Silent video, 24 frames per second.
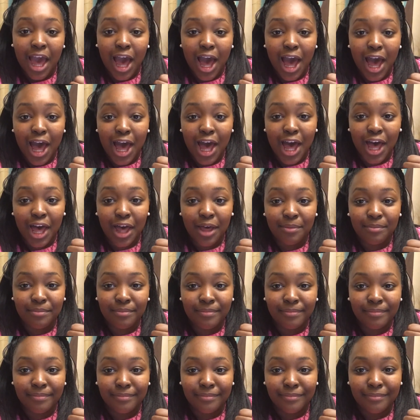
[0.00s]

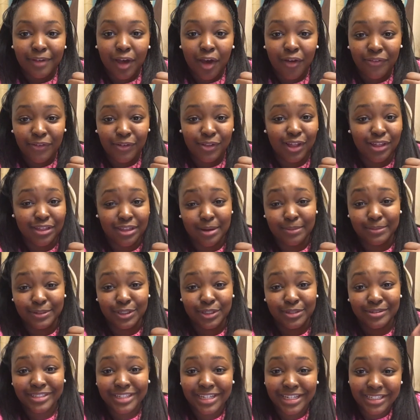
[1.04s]
Um, I feel like that was
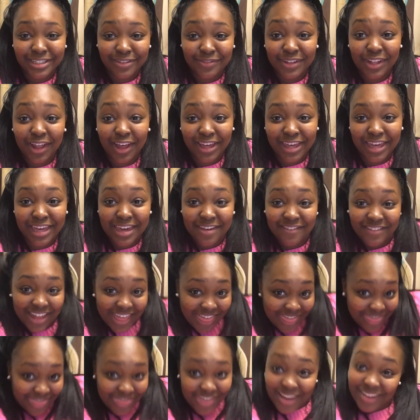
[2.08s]
so cheesy. If you like it, give it
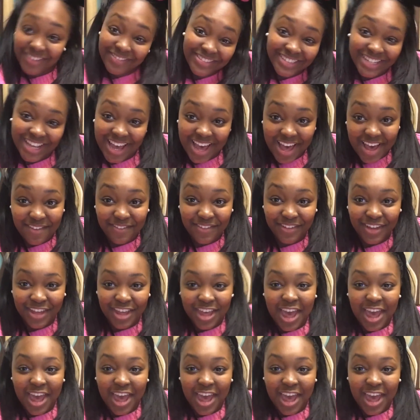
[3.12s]
a thumbs up.